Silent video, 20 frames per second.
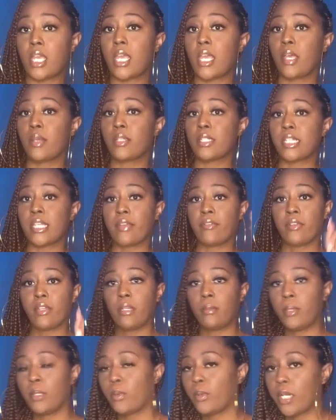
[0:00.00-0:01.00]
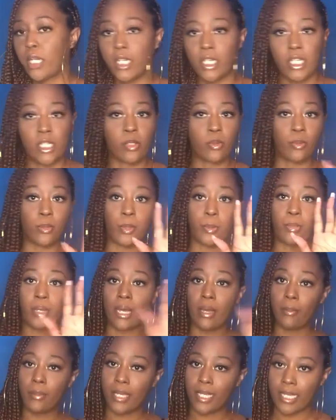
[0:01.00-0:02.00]
I'll definitely be wearing this when we
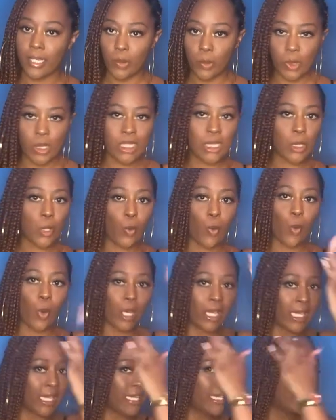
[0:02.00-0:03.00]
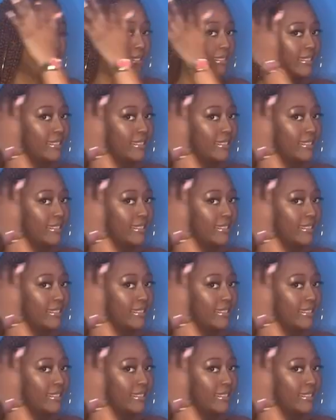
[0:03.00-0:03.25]
pop back out sewing.